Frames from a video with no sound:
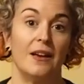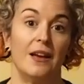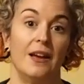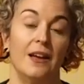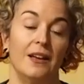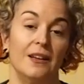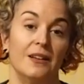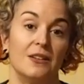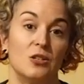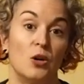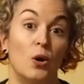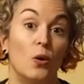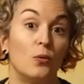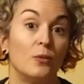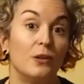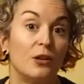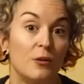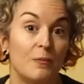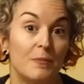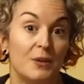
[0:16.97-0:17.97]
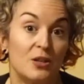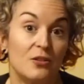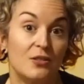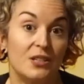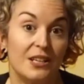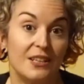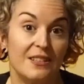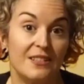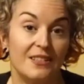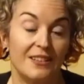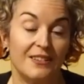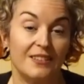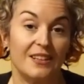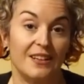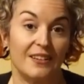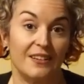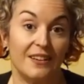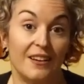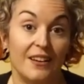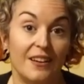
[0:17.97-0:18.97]
and hone their beer tasting
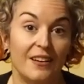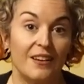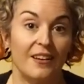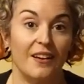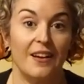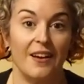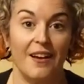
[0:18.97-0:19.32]
technique